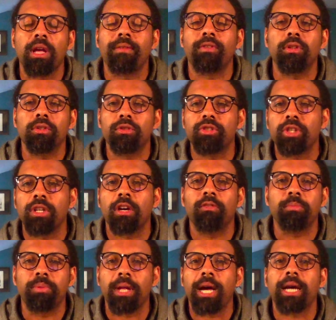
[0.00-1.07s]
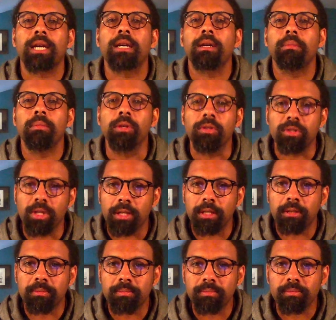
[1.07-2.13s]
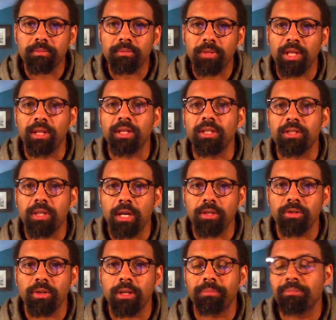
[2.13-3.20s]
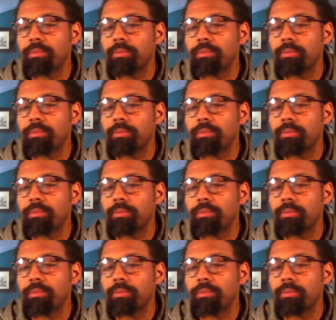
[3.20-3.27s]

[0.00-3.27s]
evolution of black music in this country.